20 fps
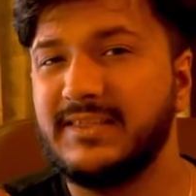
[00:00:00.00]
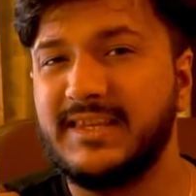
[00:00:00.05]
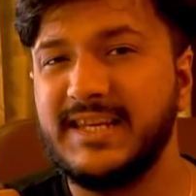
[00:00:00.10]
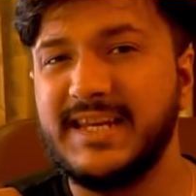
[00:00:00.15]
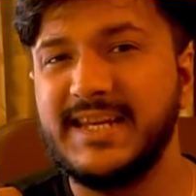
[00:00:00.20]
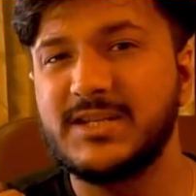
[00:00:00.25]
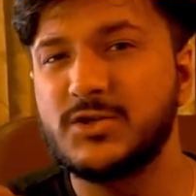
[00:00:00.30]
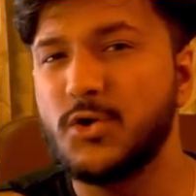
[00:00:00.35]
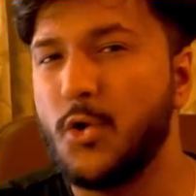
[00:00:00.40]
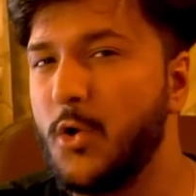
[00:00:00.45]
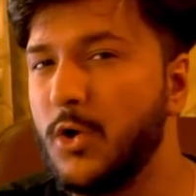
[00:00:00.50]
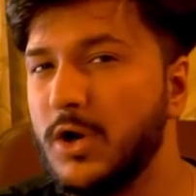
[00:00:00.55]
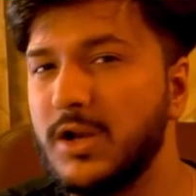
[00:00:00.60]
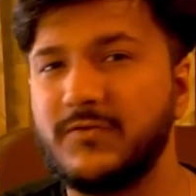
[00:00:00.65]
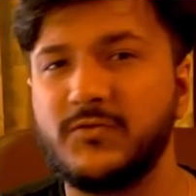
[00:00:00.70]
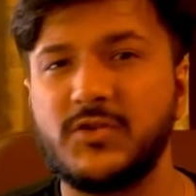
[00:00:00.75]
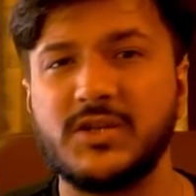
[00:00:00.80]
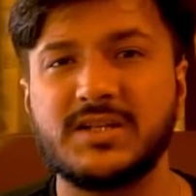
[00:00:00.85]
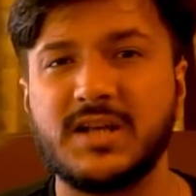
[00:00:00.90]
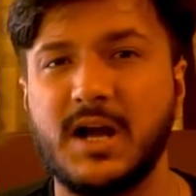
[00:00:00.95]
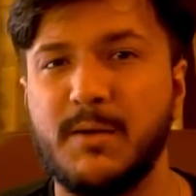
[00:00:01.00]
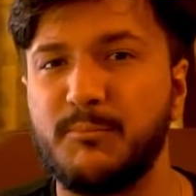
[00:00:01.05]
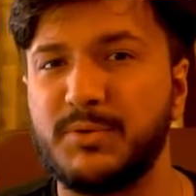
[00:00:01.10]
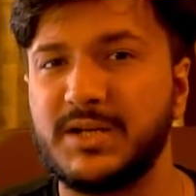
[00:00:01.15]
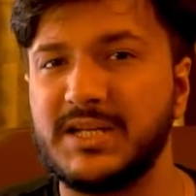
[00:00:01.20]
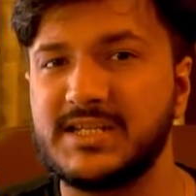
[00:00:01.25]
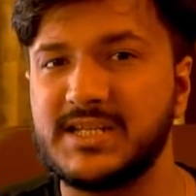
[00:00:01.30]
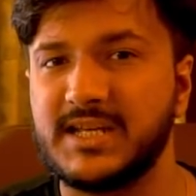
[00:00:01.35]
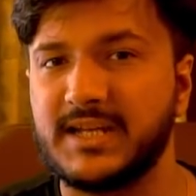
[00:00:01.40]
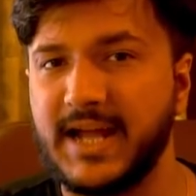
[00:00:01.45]
these, all of those
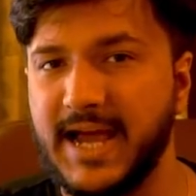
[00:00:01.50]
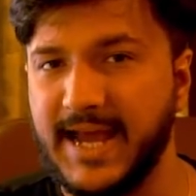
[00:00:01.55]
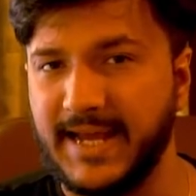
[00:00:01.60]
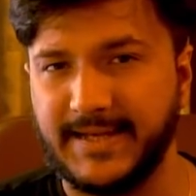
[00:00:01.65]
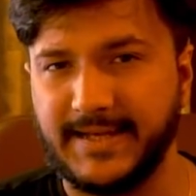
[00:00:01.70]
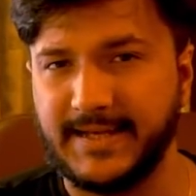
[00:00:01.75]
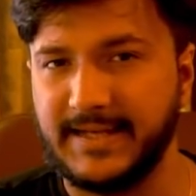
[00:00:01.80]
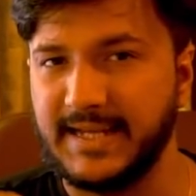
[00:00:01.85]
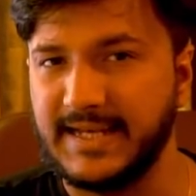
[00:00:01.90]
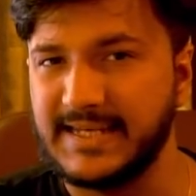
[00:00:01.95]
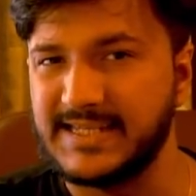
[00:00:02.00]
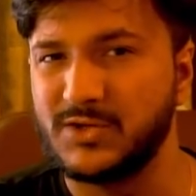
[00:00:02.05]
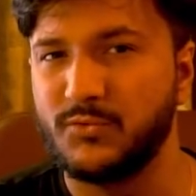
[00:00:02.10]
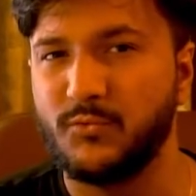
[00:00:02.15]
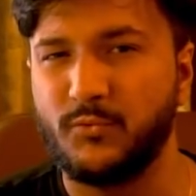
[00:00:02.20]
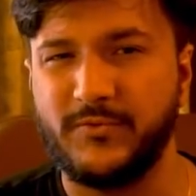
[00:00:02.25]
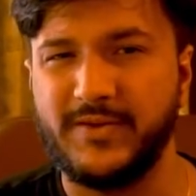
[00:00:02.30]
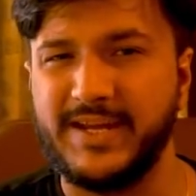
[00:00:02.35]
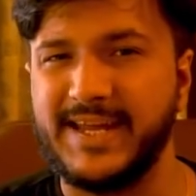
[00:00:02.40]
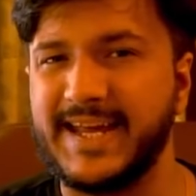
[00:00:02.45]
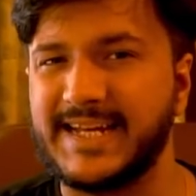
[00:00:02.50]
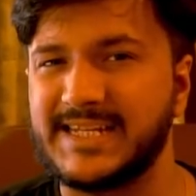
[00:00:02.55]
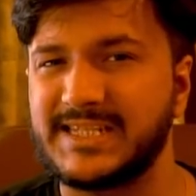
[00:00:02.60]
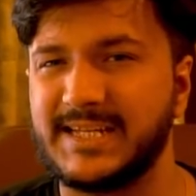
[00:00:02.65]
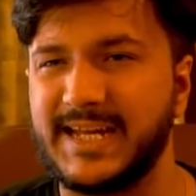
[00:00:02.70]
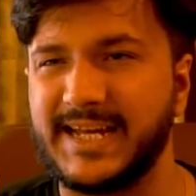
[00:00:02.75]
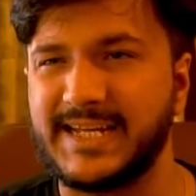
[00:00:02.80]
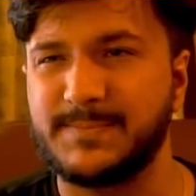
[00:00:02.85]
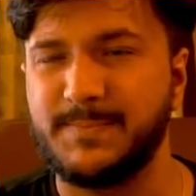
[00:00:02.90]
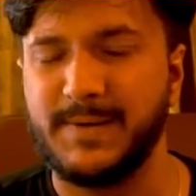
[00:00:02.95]
companies are hiring less. So we
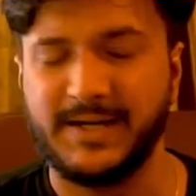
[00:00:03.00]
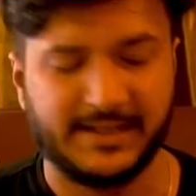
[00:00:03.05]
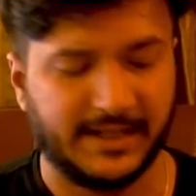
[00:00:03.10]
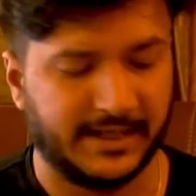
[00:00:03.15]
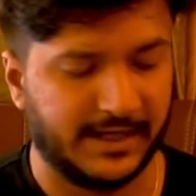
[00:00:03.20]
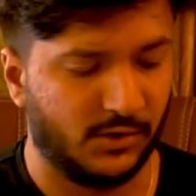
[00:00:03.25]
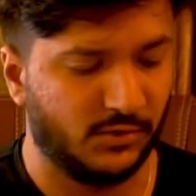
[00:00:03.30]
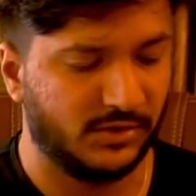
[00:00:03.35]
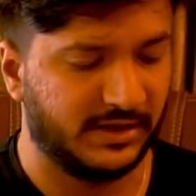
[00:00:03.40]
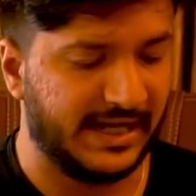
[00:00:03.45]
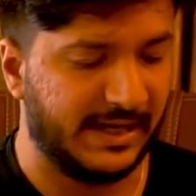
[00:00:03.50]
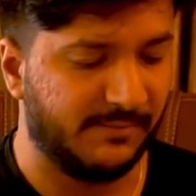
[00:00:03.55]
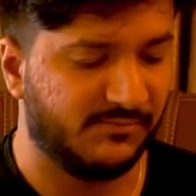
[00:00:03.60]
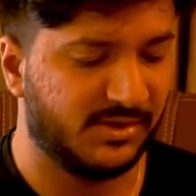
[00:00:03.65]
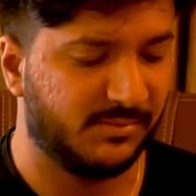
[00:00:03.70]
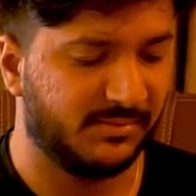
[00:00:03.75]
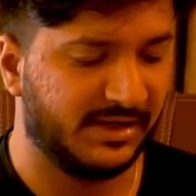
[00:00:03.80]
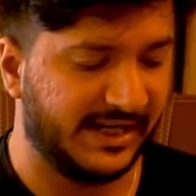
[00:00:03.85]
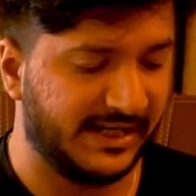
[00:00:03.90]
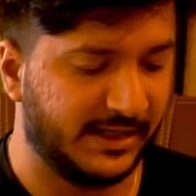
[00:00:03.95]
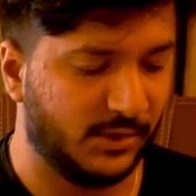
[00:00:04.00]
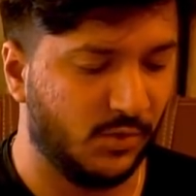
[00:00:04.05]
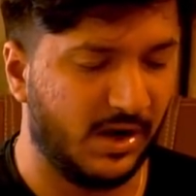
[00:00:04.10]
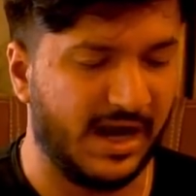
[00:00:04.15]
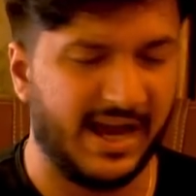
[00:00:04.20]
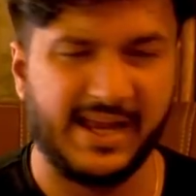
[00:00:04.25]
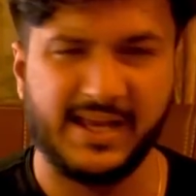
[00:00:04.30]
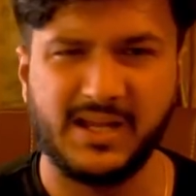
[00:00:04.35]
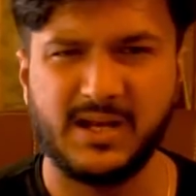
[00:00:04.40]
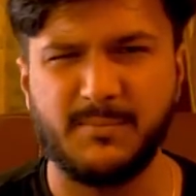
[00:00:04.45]
expect around Capgemini to
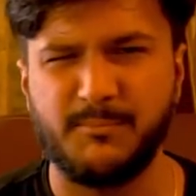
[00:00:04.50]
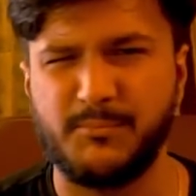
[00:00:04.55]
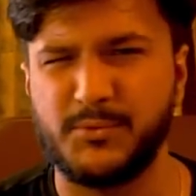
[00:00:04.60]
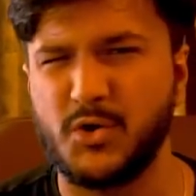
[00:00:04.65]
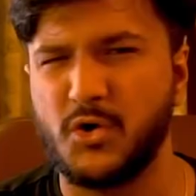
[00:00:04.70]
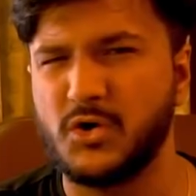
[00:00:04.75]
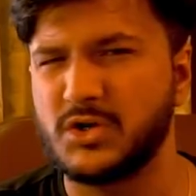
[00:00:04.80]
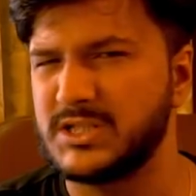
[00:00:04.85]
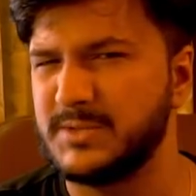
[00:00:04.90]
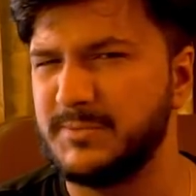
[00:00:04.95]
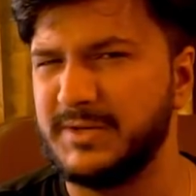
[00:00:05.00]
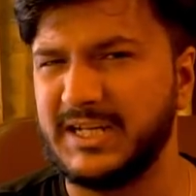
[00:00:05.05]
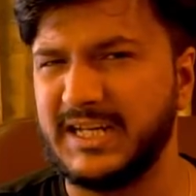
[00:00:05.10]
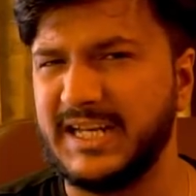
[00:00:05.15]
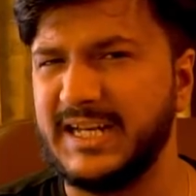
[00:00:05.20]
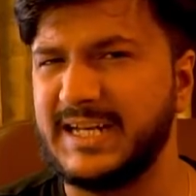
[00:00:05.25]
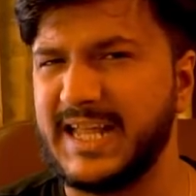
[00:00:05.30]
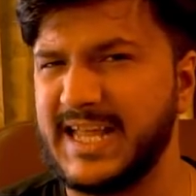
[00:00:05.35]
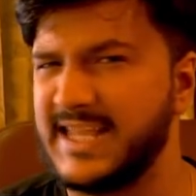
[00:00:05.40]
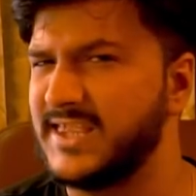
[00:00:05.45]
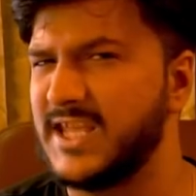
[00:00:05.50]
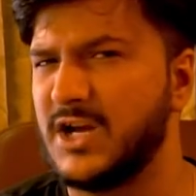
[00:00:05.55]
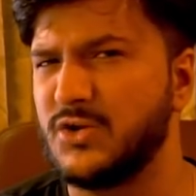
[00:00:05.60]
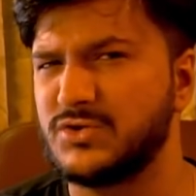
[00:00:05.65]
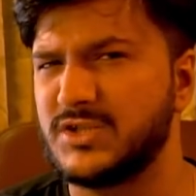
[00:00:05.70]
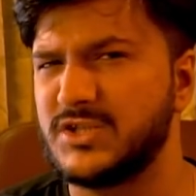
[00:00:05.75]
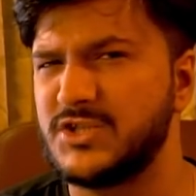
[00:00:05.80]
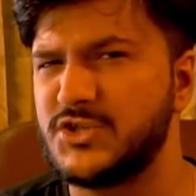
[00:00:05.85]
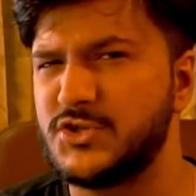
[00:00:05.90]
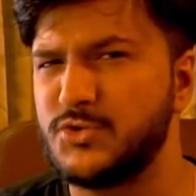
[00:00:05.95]
hire approximately
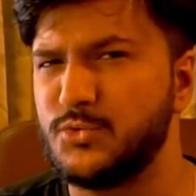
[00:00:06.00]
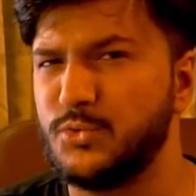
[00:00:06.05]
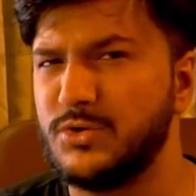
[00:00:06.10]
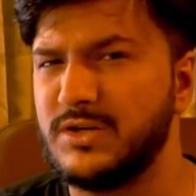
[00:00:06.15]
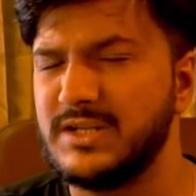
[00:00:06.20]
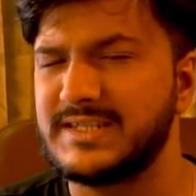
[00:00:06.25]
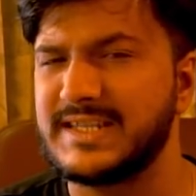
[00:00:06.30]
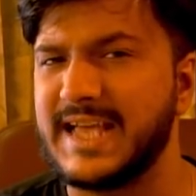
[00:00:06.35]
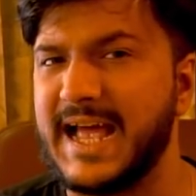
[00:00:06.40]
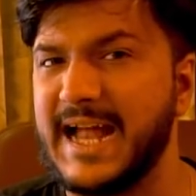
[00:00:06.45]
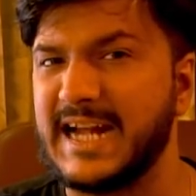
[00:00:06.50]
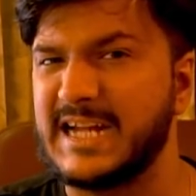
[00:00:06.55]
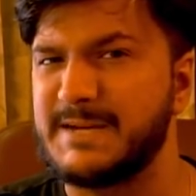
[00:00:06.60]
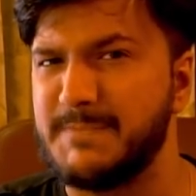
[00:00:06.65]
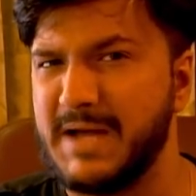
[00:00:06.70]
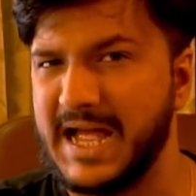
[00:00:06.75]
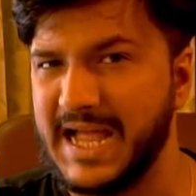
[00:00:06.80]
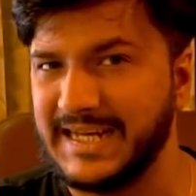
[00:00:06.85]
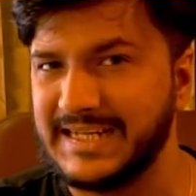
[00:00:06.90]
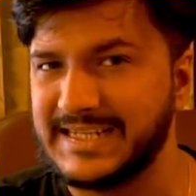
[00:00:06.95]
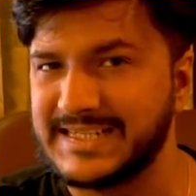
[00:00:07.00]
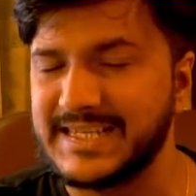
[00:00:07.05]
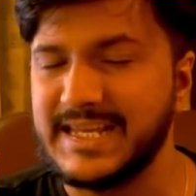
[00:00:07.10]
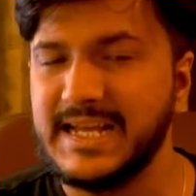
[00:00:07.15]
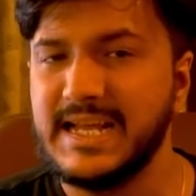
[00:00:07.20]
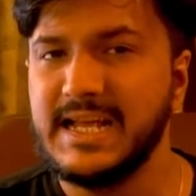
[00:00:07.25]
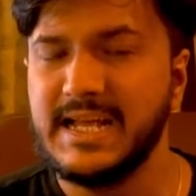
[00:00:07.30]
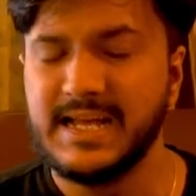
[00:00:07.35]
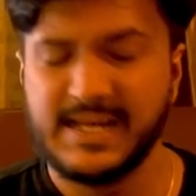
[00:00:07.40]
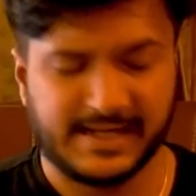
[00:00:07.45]
10,000 students at max,
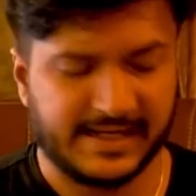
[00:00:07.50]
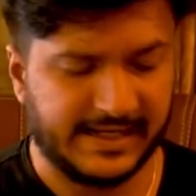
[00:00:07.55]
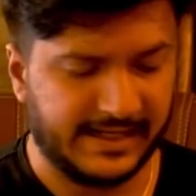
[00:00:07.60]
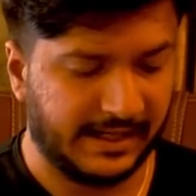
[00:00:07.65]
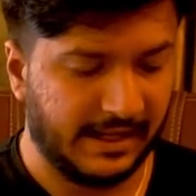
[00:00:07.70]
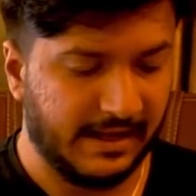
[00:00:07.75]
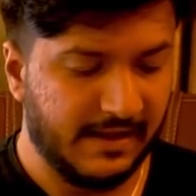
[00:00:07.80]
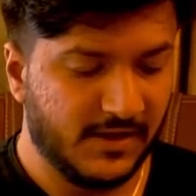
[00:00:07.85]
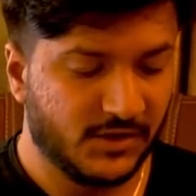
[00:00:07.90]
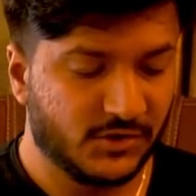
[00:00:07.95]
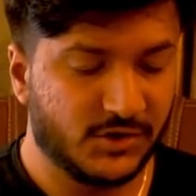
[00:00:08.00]
right?